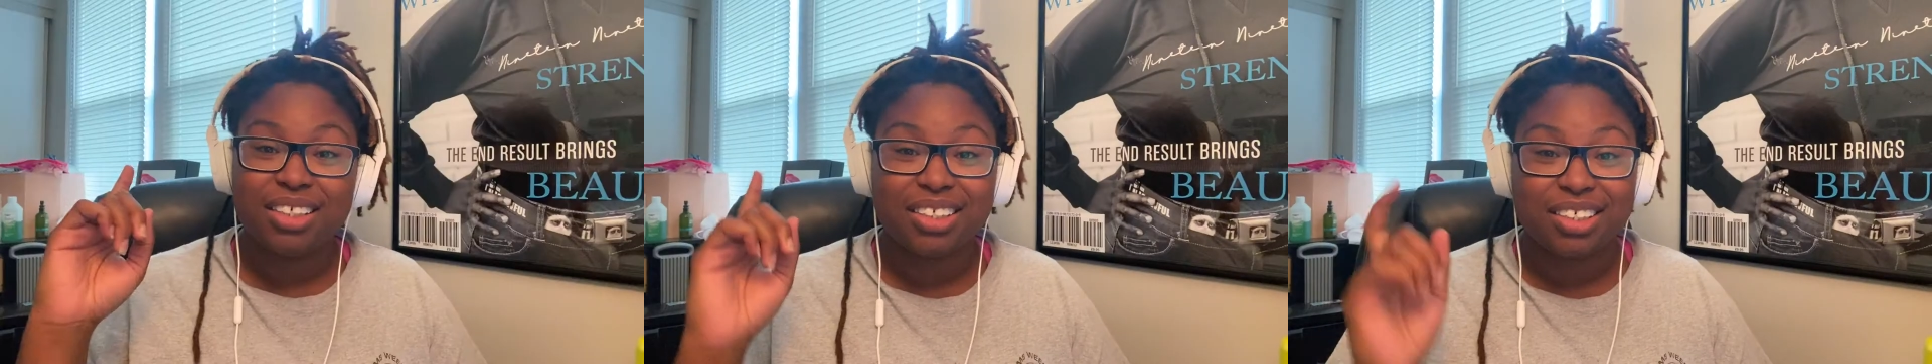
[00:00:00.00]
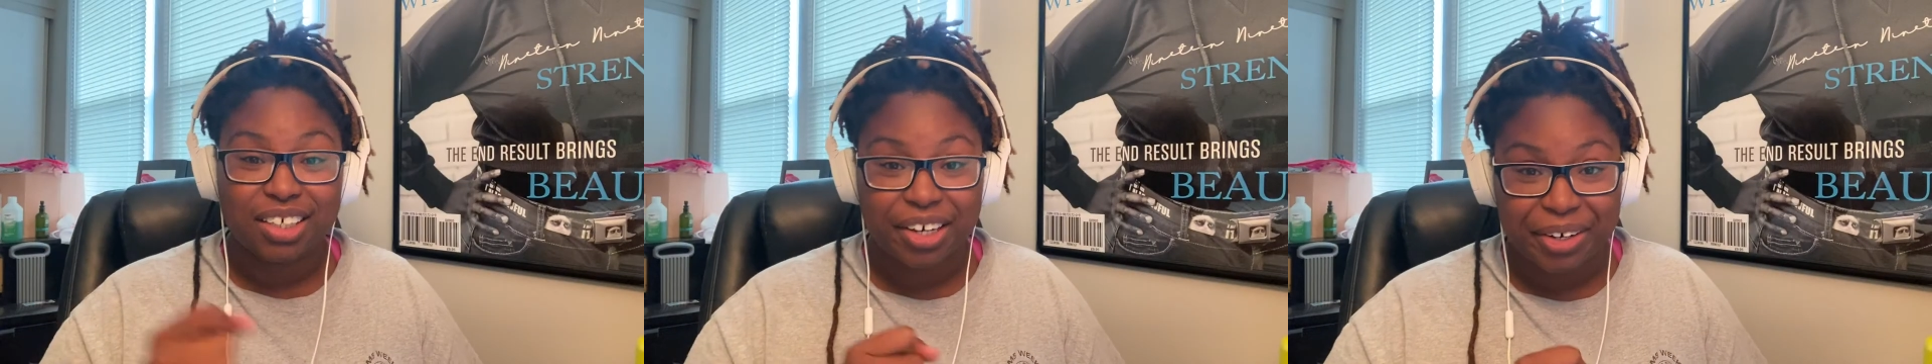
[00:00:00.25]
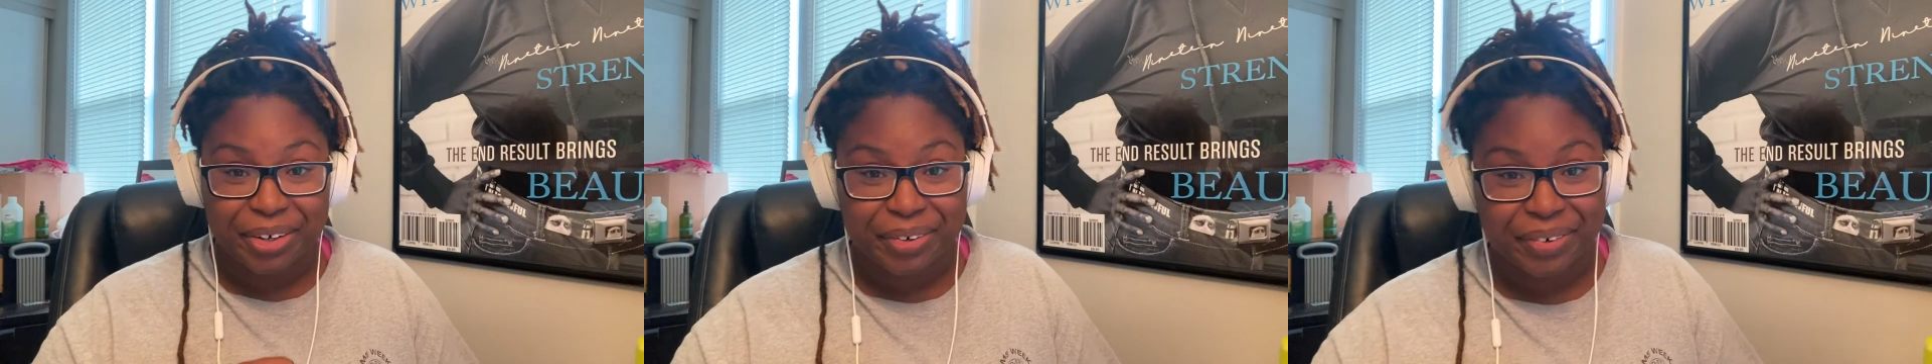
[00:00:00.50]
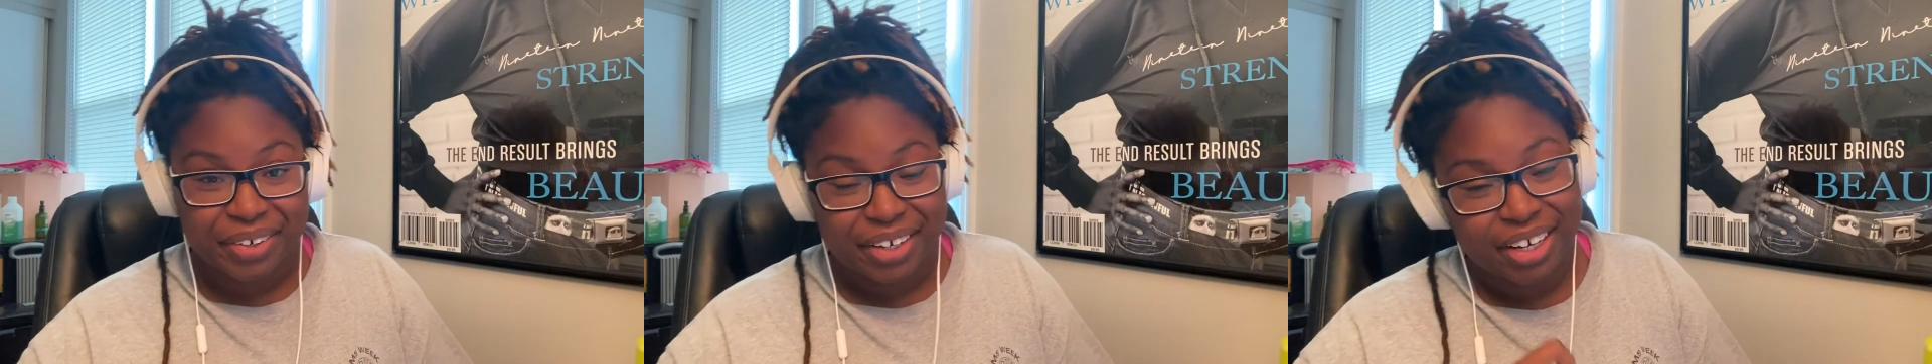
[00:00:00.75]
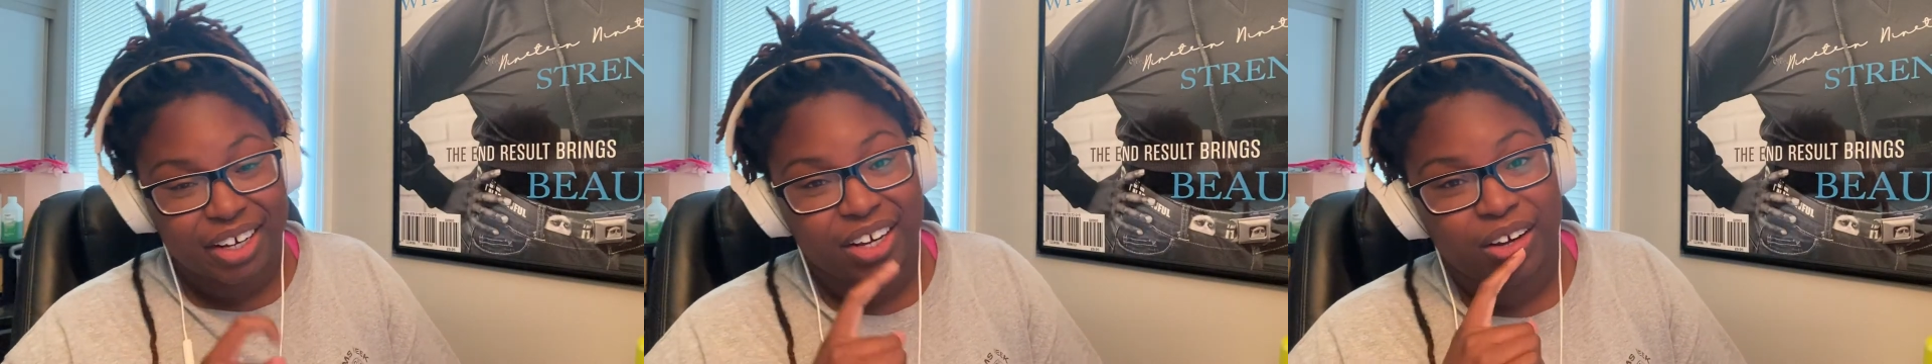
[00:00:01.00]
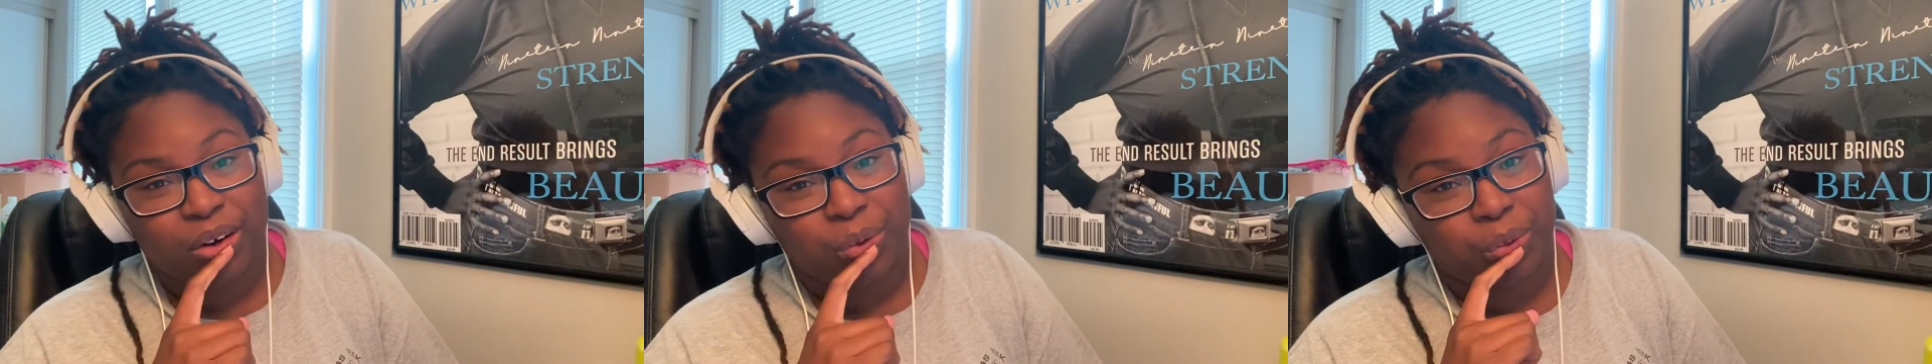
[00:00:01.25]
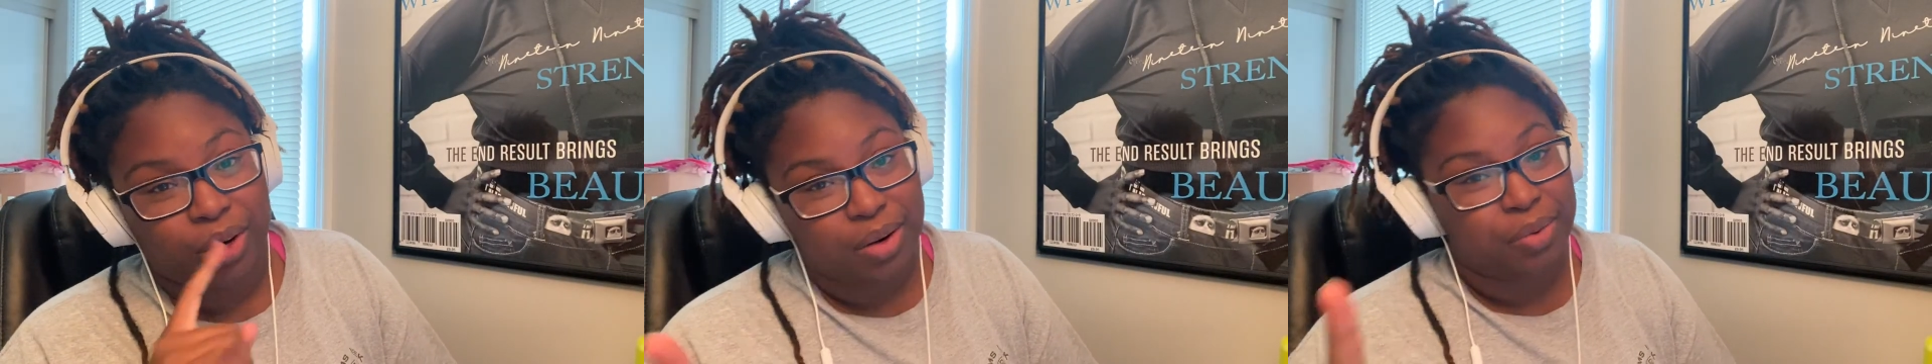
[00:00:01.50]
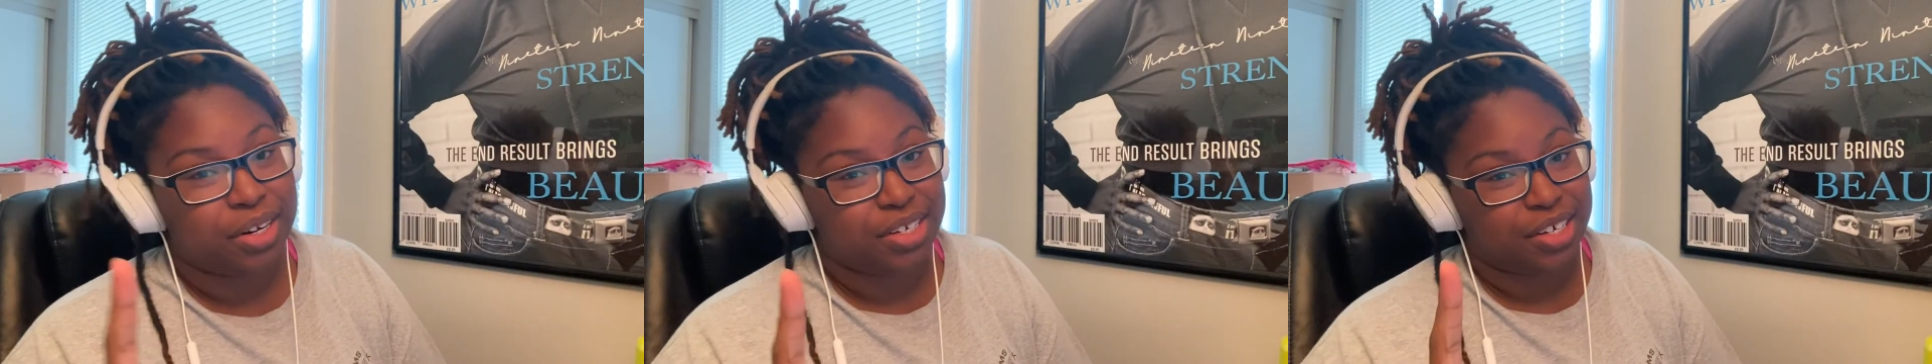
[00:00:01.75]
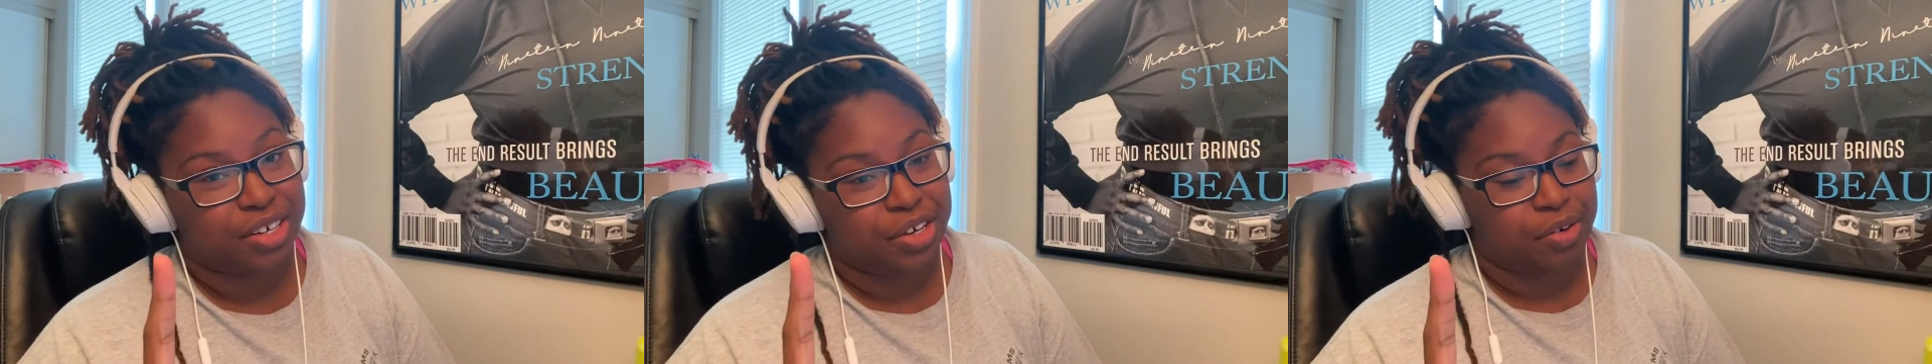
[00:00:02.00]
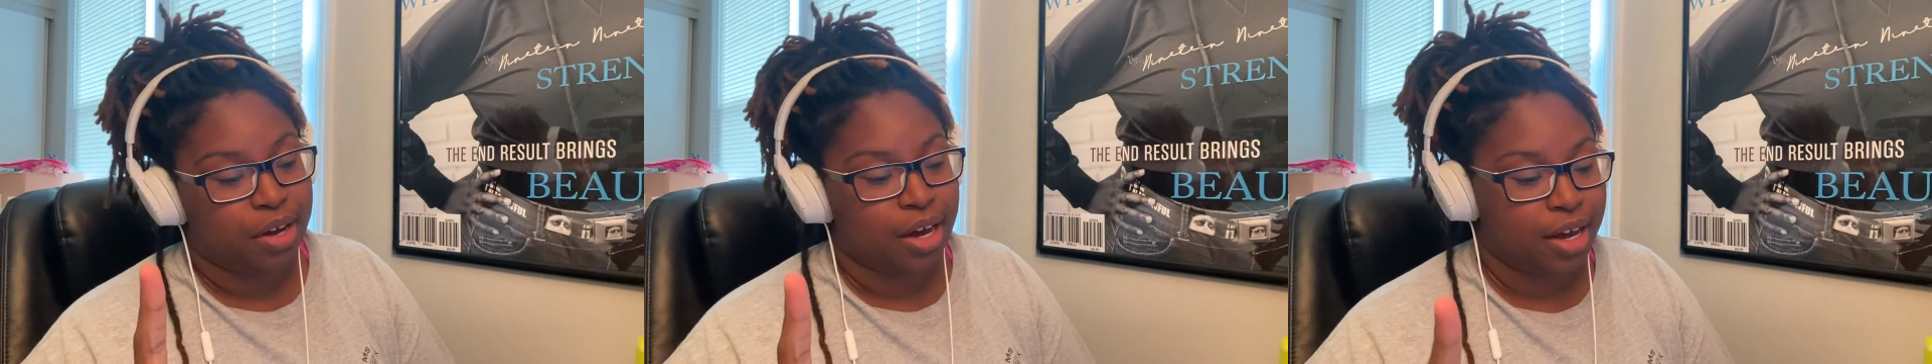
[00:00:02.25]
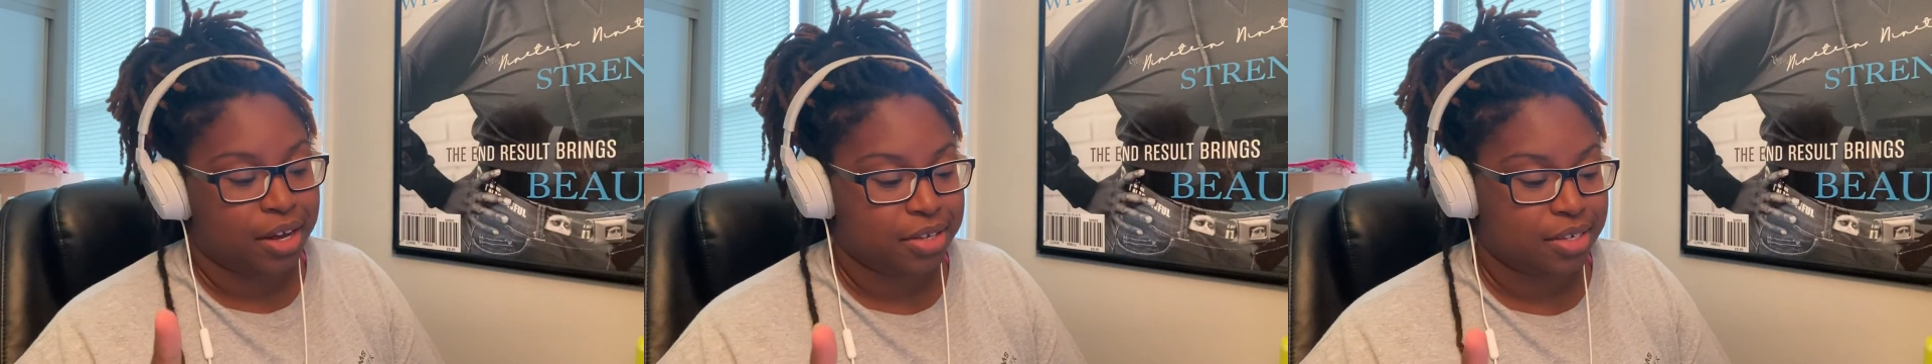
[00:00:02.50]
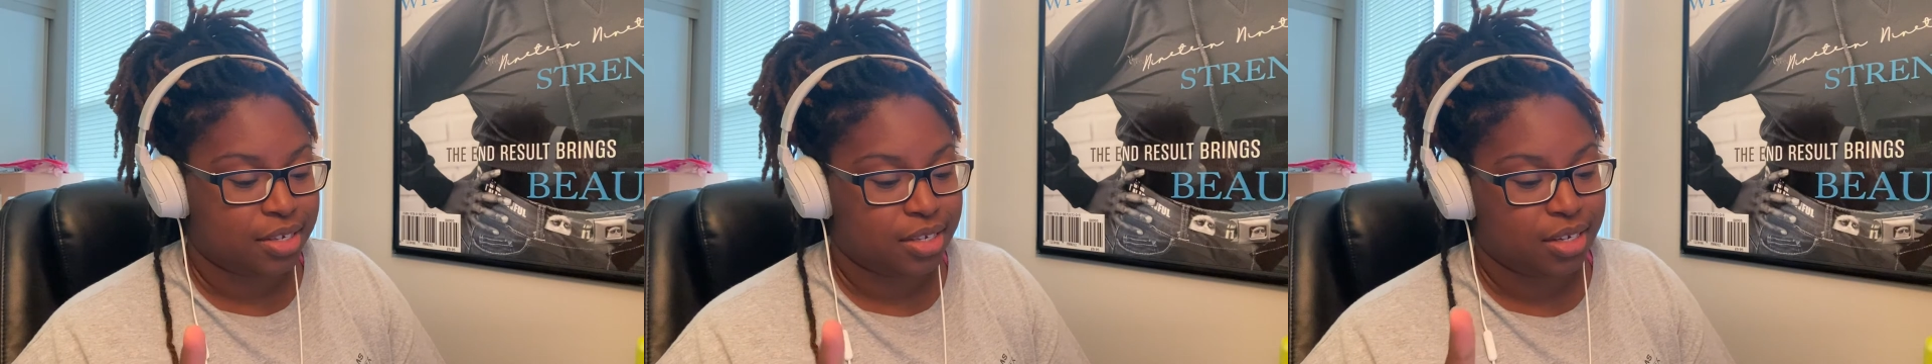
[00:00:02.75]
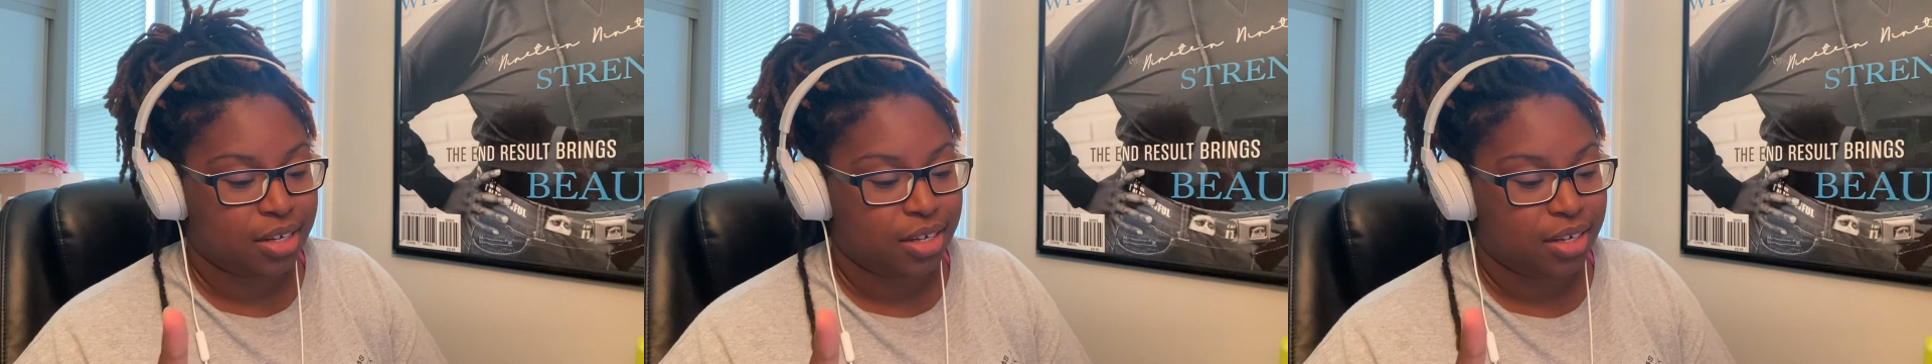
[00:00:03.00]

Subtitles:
So, what I want to tell you guys